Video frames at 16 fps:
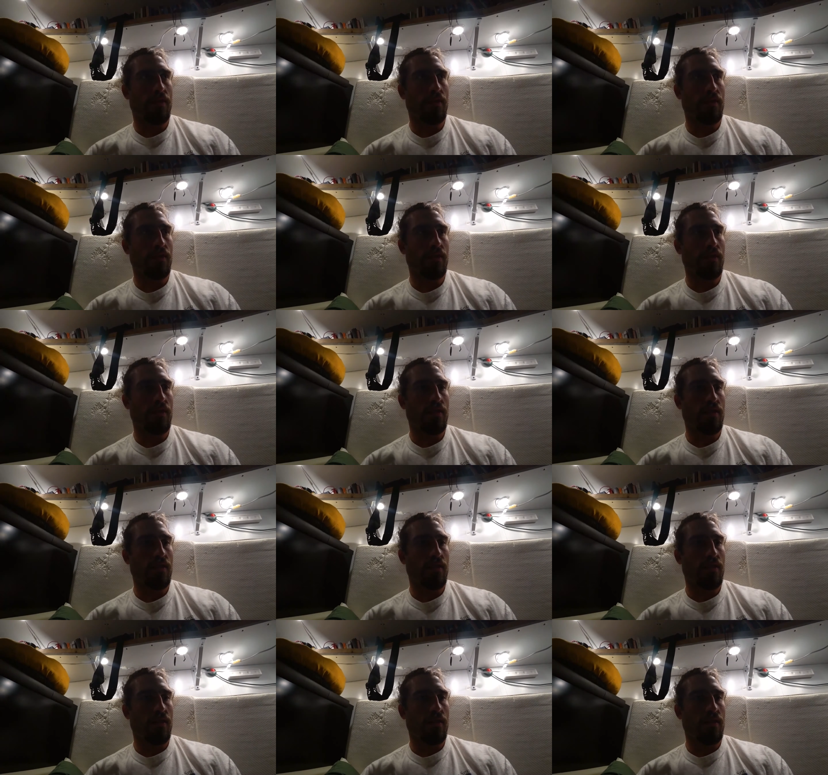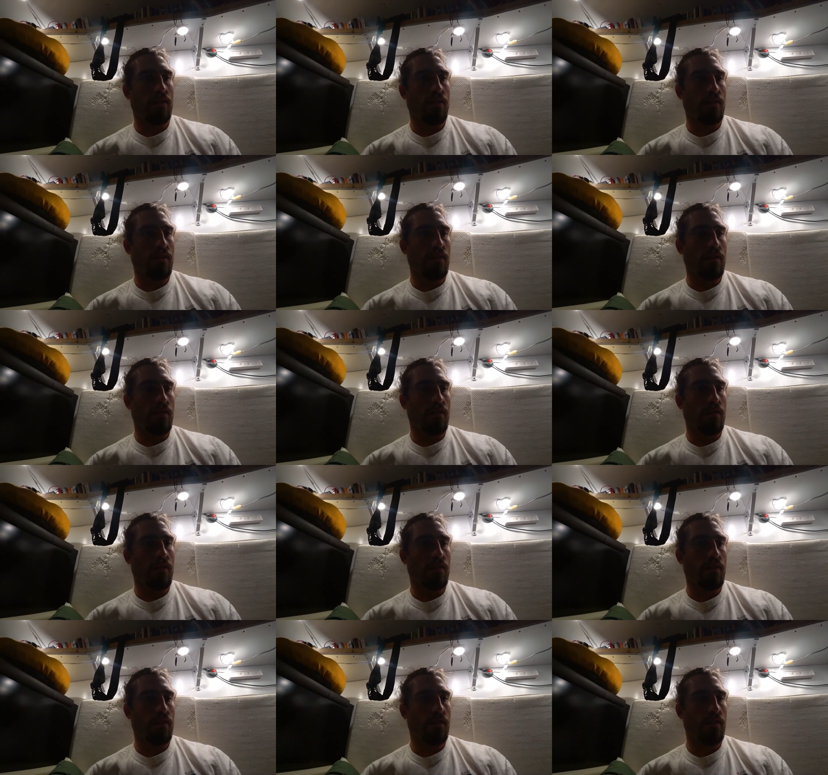
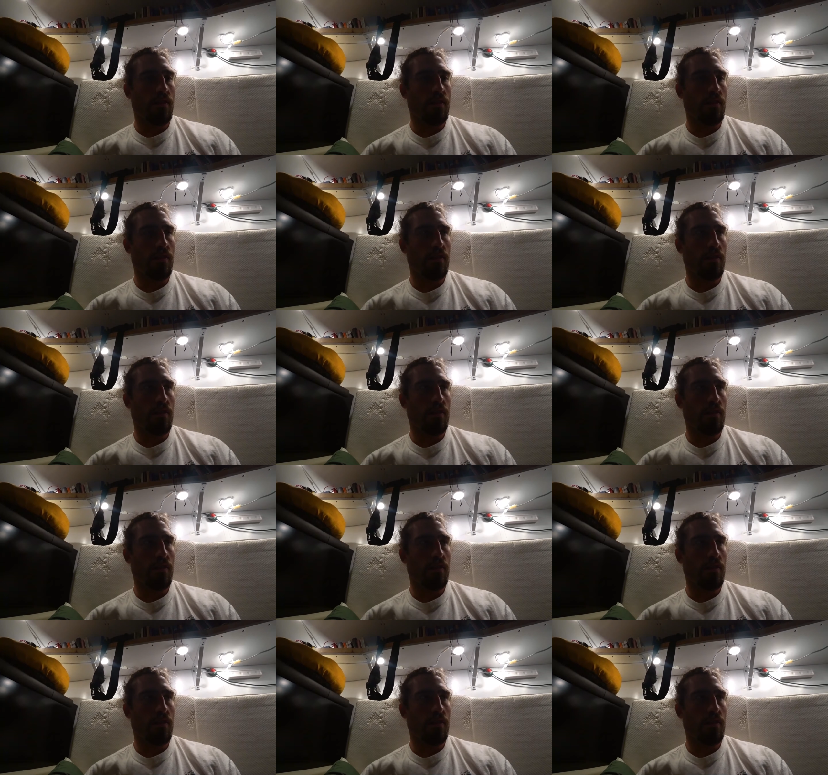(silence)